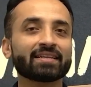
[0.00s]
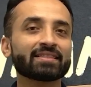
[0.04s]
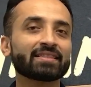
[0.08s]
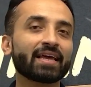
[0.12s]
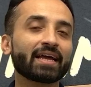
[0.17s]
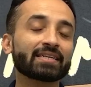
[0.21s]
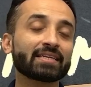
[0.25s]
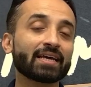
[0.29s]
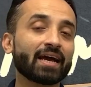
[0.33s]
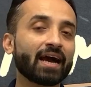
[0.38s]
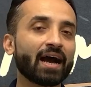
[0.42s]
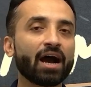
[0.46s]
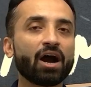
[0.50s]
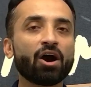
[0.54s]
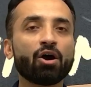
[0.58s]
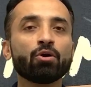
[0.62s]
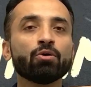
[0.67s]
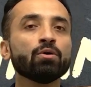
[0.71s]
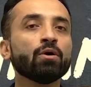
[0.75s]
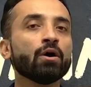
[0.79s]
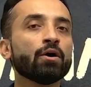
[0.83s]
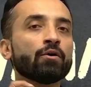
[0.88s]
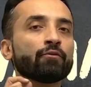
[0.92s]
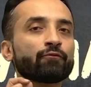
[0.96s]
how
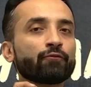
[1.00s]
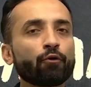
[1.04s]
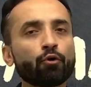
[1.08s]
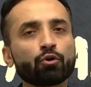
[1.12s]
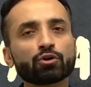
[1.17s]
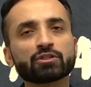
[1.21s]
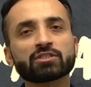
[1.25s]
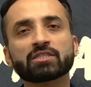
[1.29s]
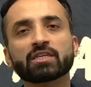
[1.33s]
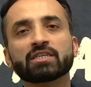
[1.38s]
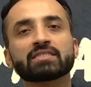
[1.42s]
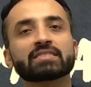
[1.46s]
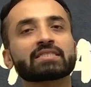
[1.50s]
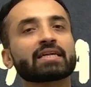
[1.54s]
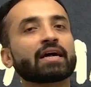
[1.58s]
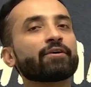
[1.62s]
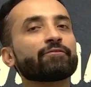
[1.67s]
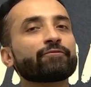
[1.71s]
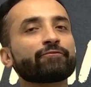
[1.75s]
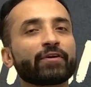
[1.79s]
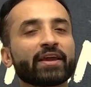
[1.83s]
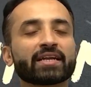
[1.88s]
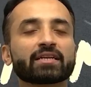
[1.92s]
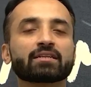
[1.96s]
forces
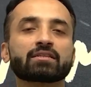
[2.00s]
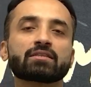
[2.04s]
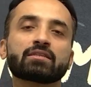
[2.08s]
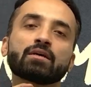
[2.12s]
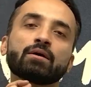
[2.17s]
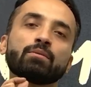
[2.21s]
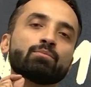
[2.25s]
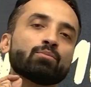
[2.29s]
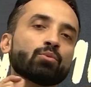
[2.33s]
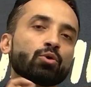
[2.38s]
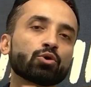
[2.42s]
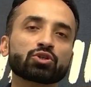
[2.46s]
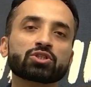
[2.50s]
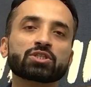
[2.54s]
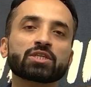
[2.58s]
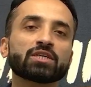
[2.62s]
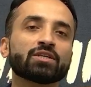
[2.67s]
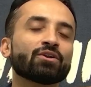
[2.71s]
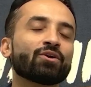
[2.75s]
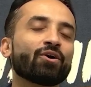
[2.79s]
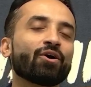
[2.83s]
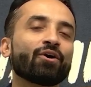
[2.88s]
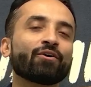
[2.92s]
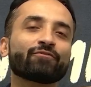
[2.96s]
affect the motion
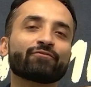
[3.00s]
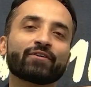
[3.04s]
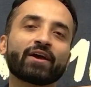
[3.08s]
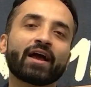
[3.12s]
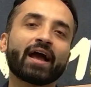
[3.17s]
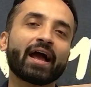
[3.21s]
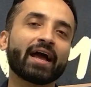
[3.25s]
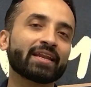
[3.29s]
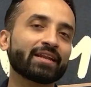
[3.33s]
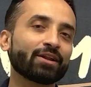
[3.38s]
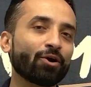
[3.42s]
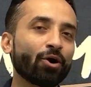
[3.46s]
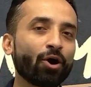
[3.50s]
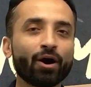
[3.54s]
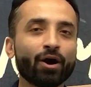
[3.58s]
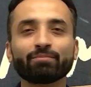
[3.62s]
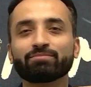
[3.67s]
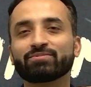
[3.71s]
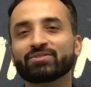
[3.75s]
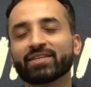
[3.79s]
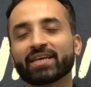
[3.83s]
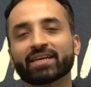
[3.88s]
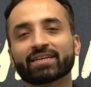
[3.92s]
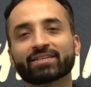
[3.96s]
of an
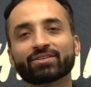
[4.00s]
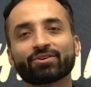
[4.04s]
object.